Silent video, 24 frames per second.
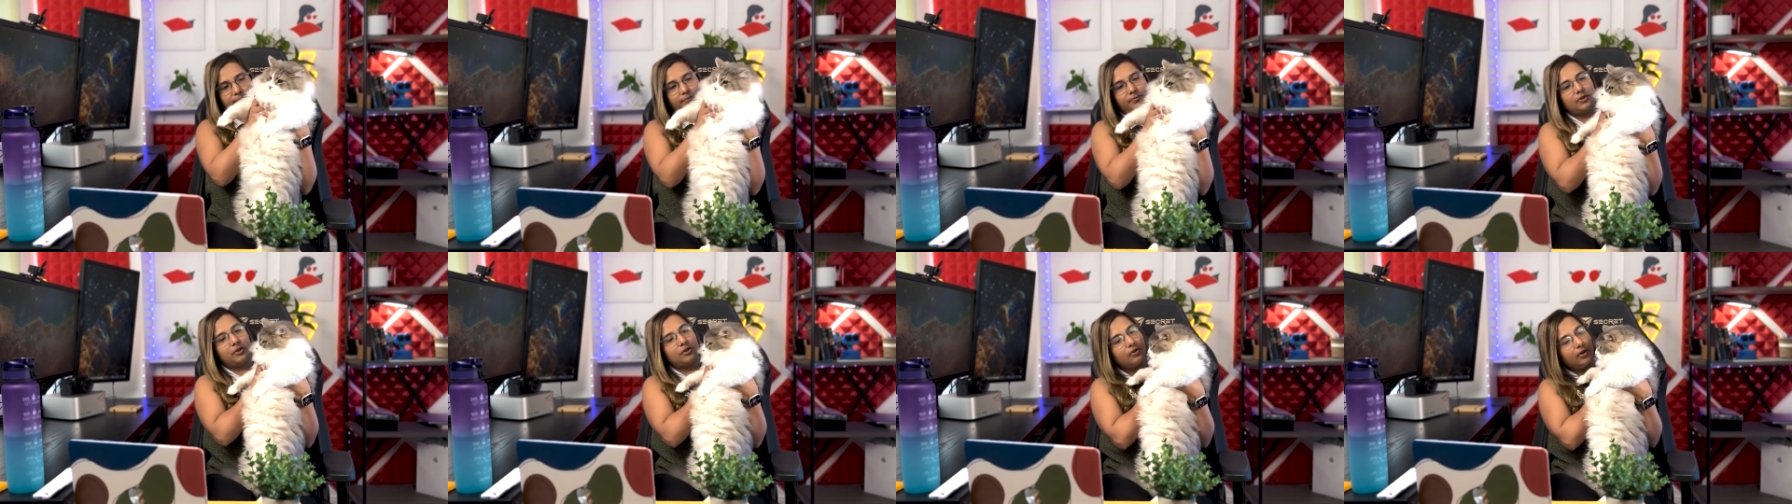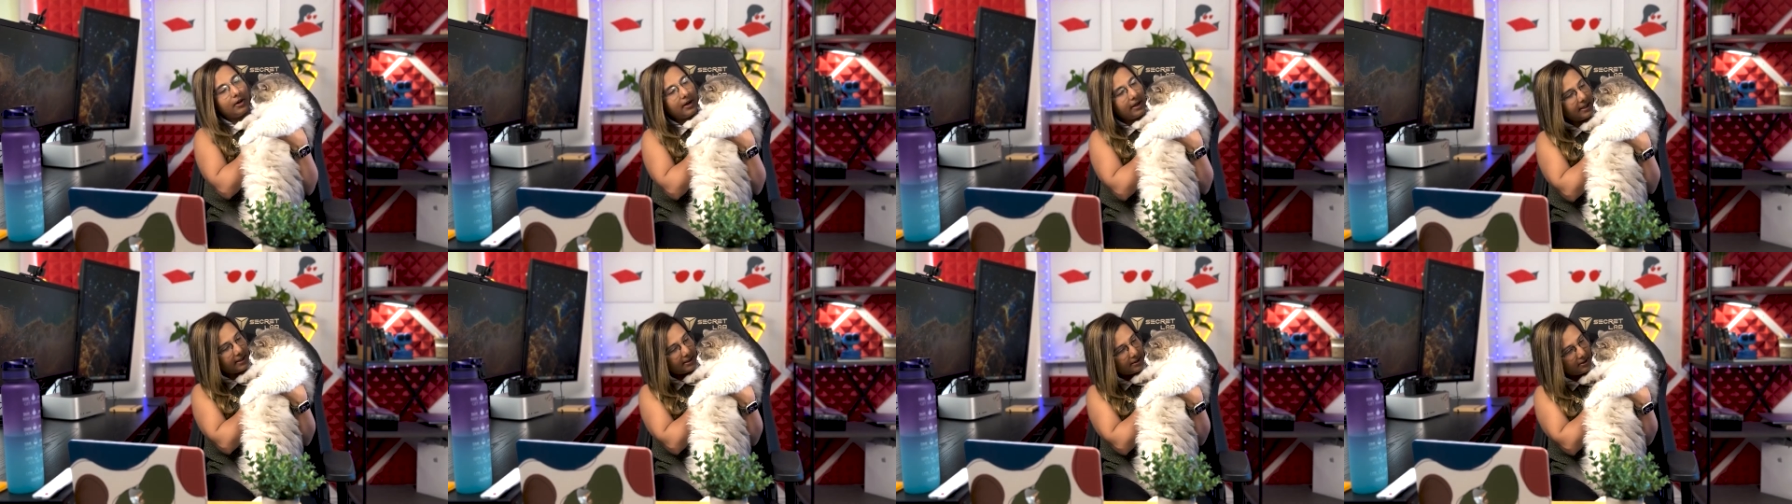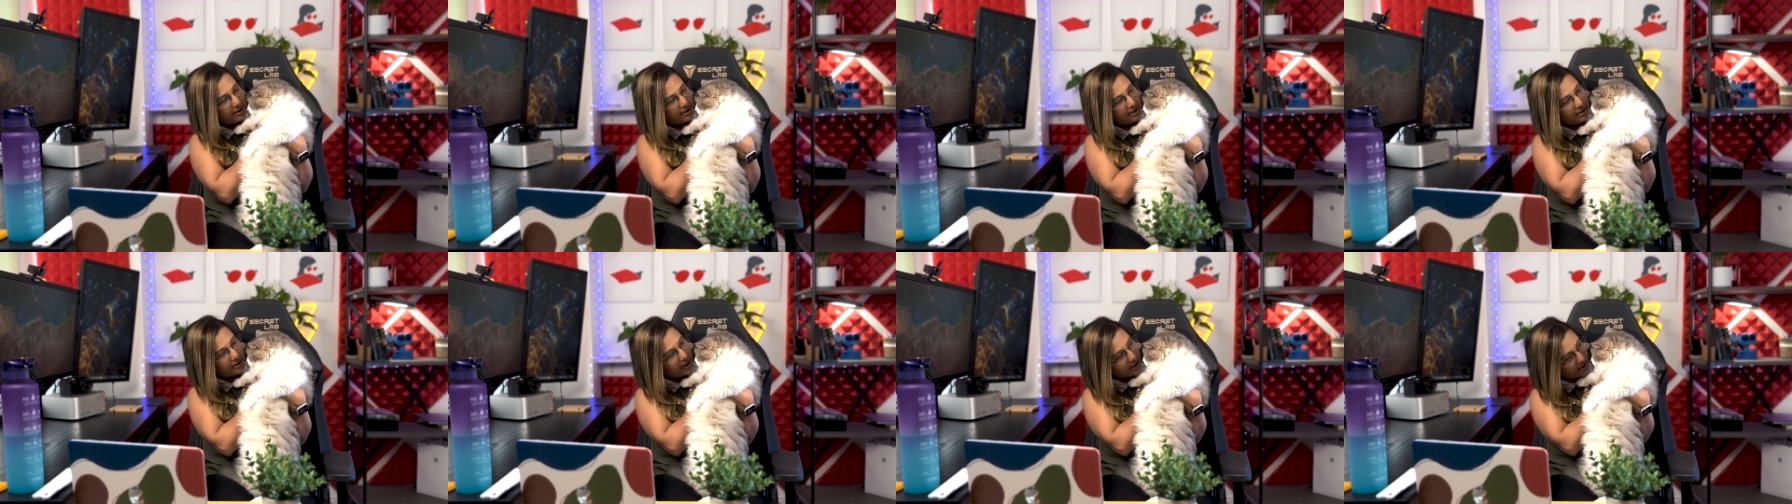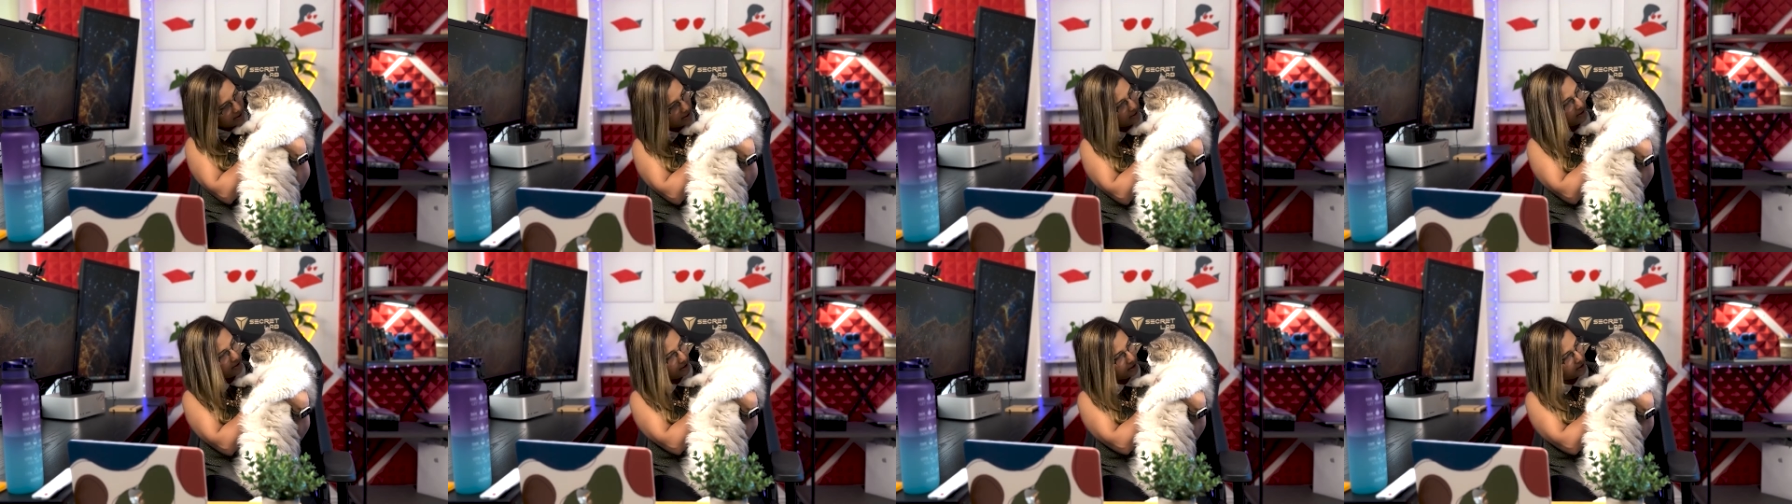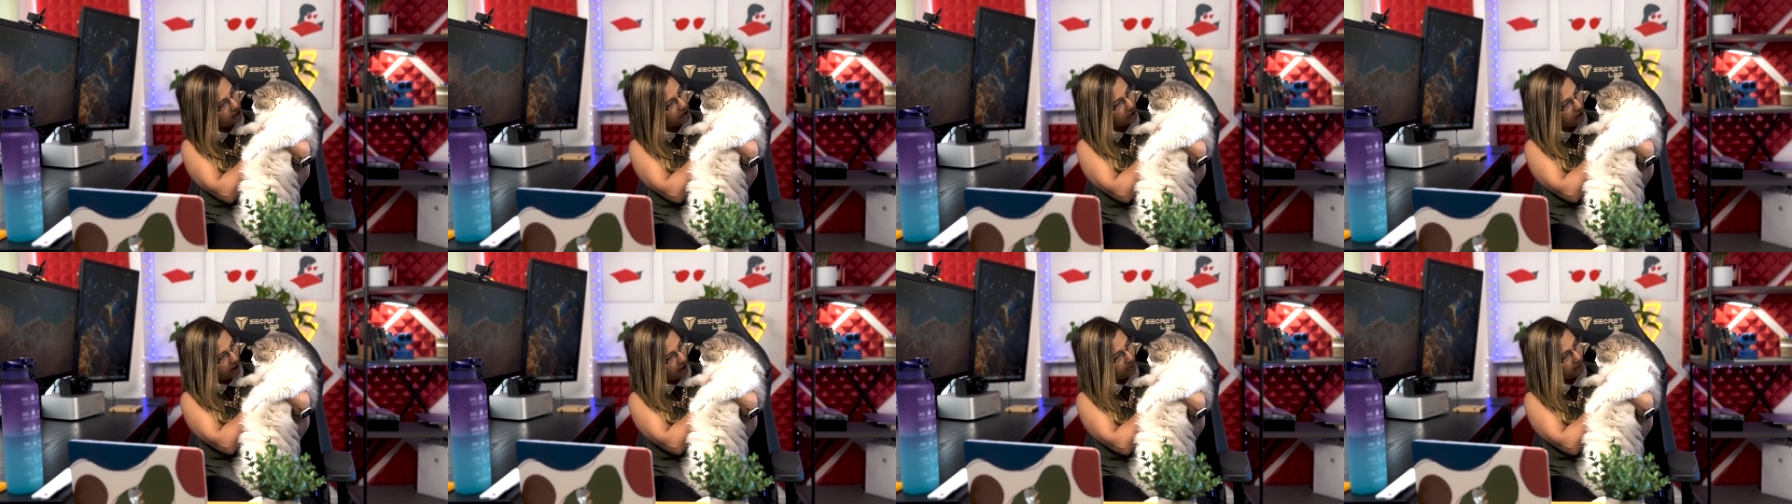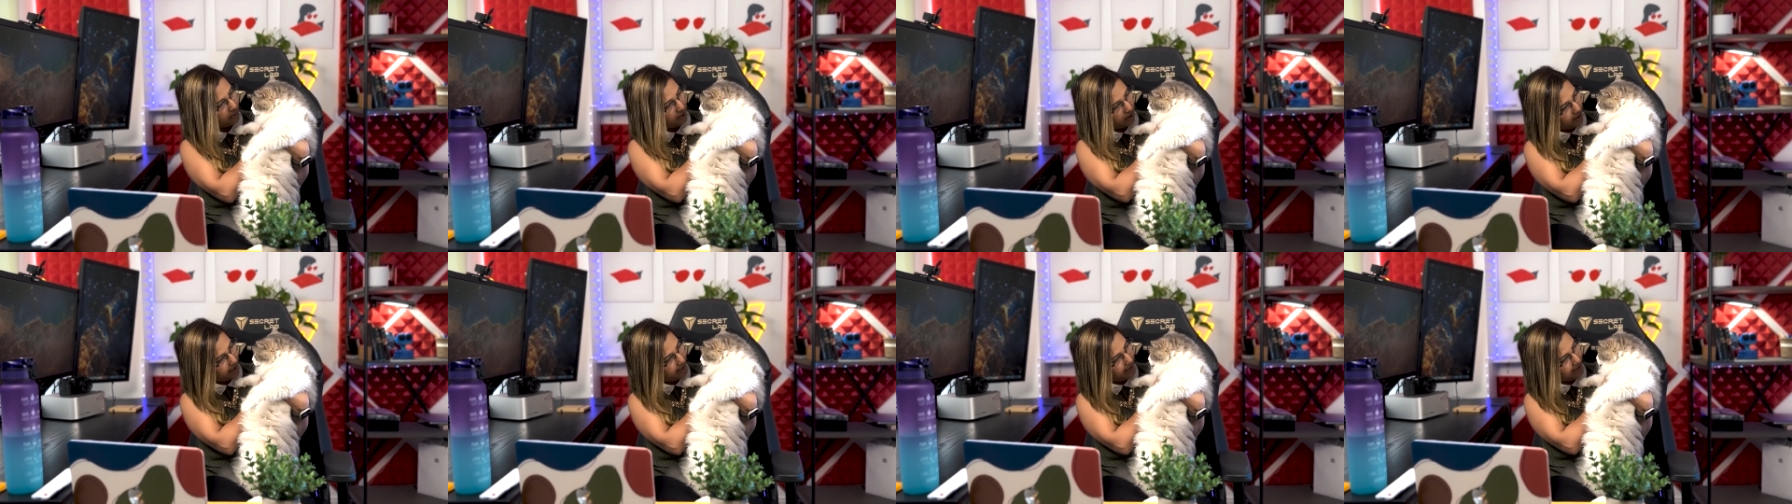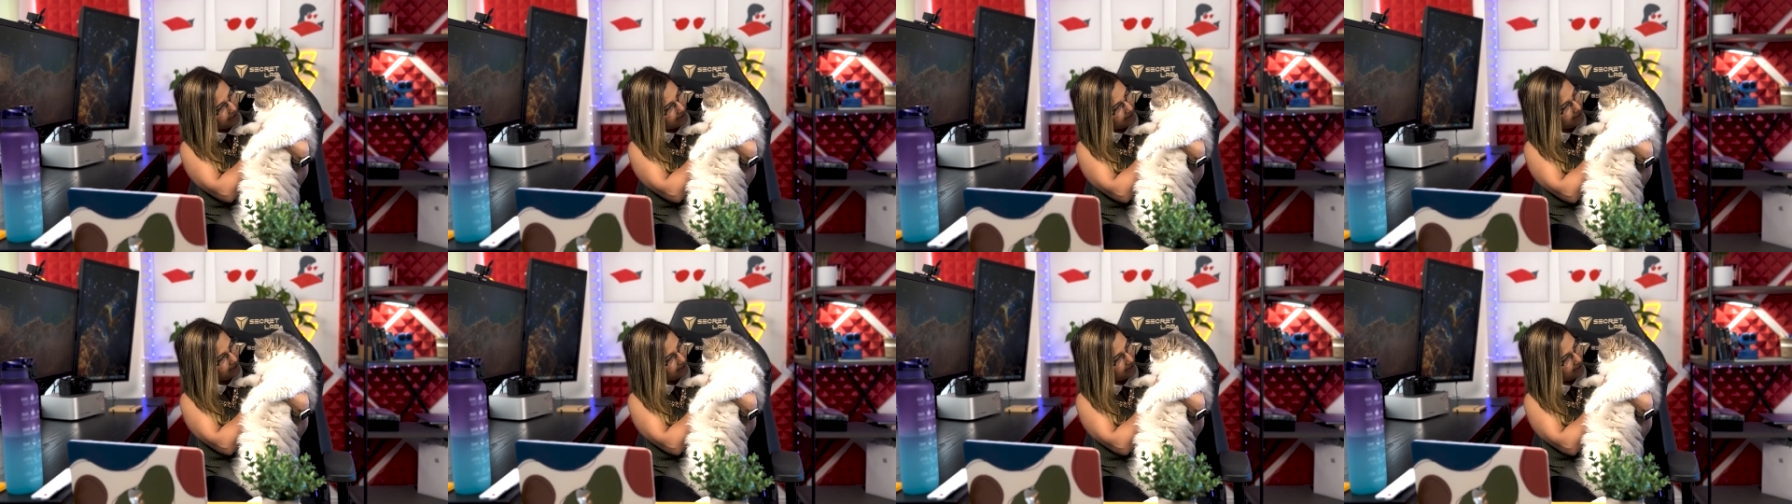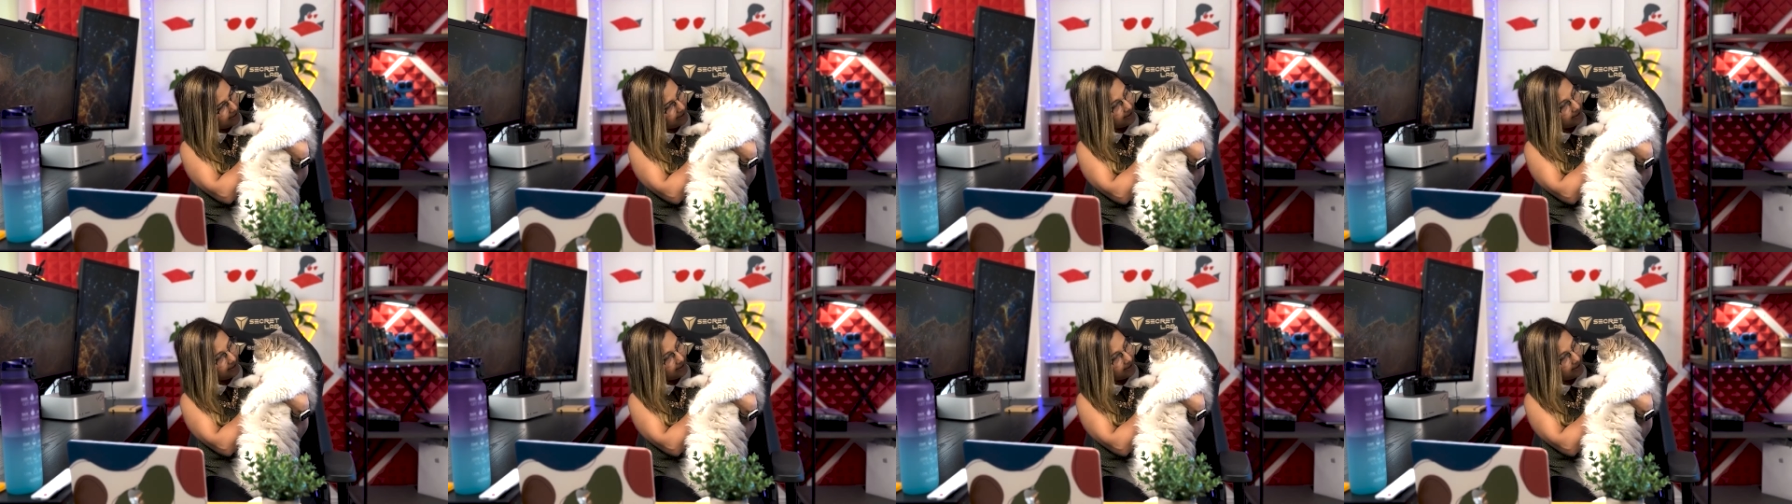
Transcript: Right? That's a real job, right?